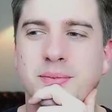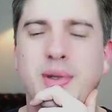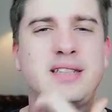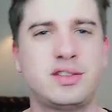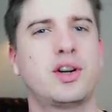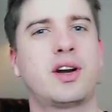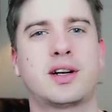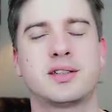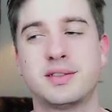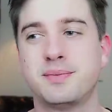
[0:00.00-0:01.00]
Breaks your
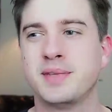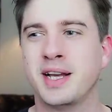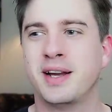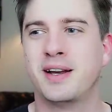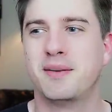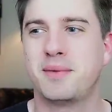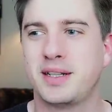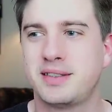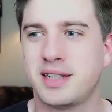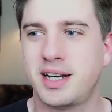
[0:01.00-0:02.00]
heart.
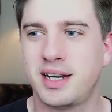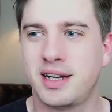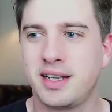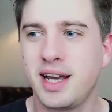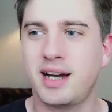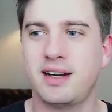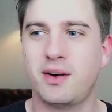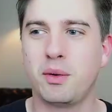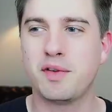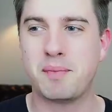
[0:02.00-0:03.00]
But yeah,
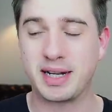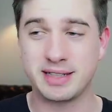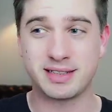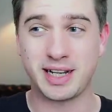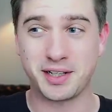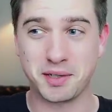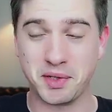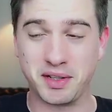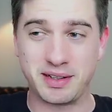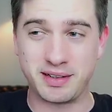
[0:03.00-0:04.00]
all the Pakistani
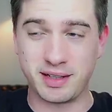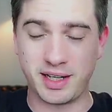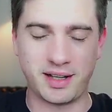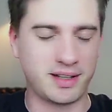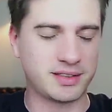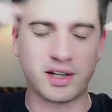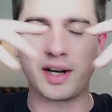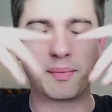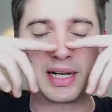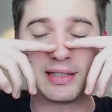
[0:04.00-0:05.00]

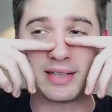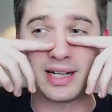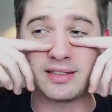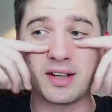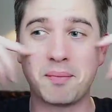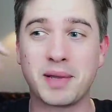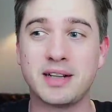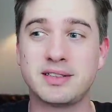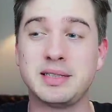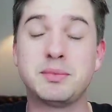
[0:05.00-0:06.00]
Pakistani top
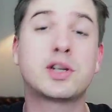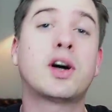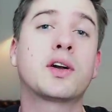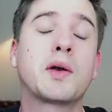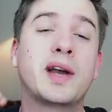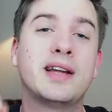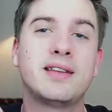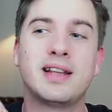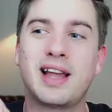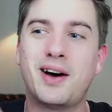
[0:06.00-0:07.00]
players seem to
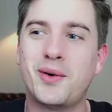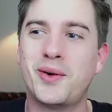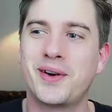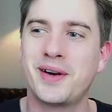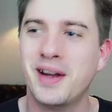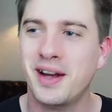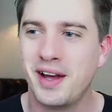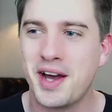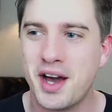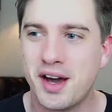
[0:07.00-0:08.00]
congregate in Lahore.
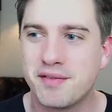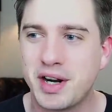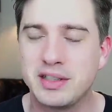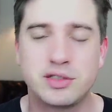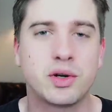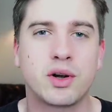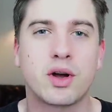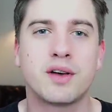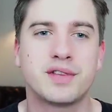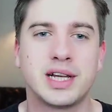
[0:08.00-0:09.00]
Very strong
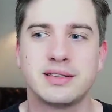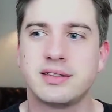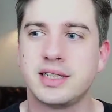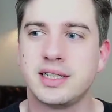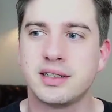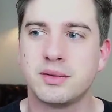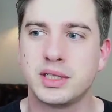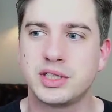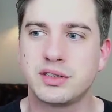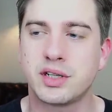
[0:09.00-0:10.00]
offline scene,
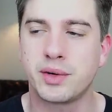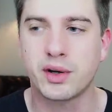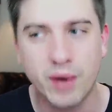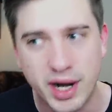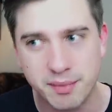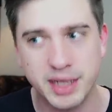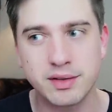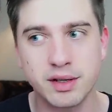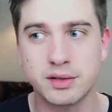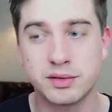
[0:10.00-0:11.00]
which is a
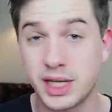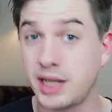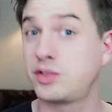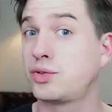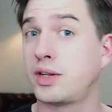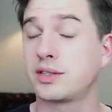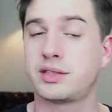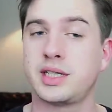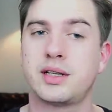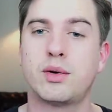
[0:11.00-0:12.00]
requirement, to get a strong
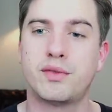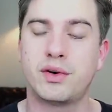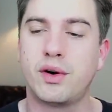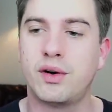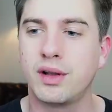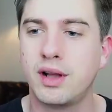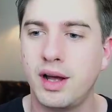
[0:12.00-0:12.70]
scene overall.